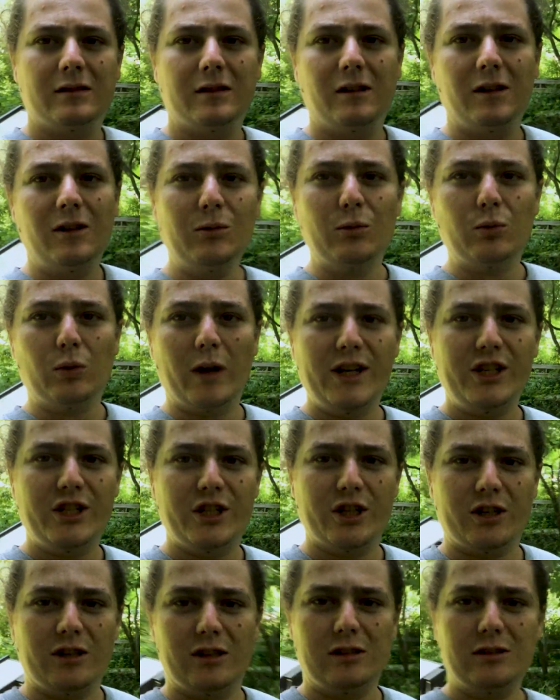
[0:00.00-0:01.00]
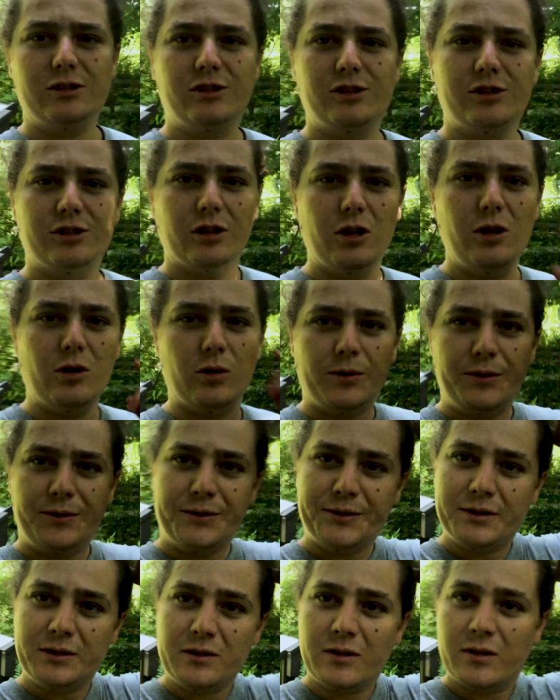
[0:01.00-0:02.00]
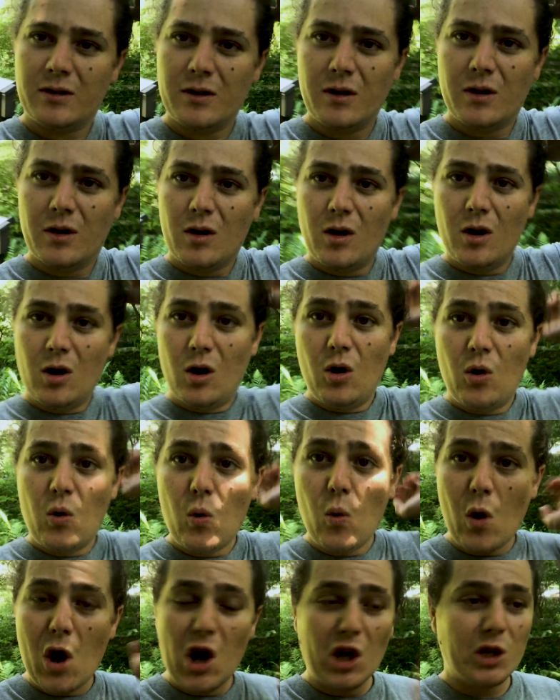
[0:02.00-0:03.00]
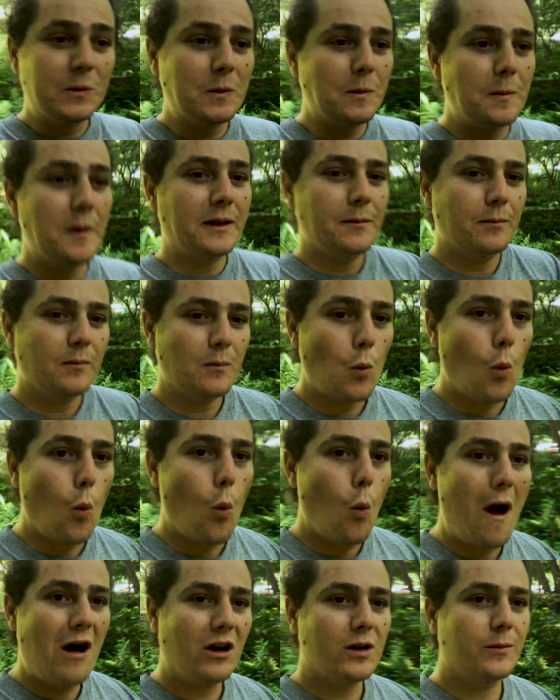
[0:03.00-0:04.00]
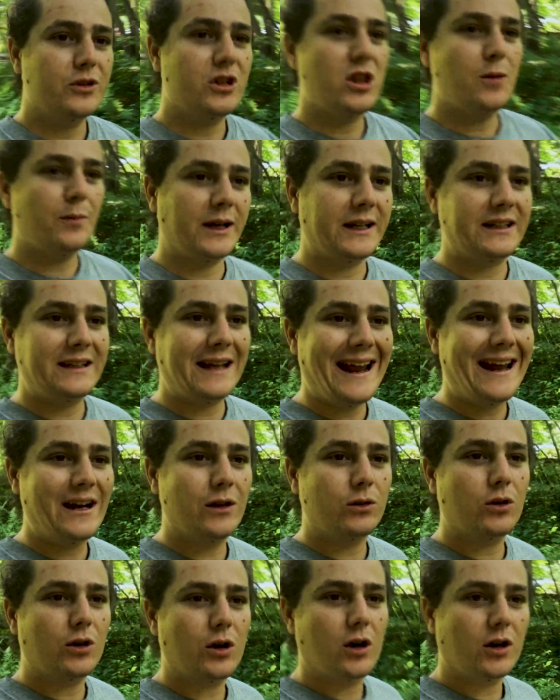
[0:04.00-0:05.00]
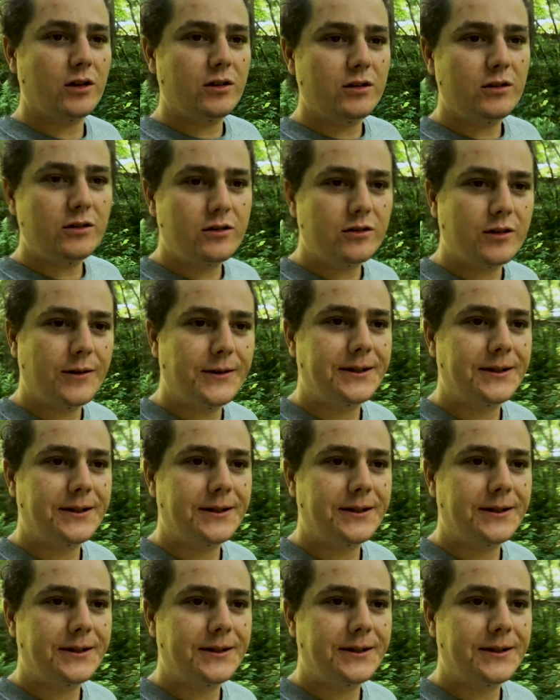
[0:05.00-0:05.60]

All right, y'all. So, welcome to the Botanical Gardens.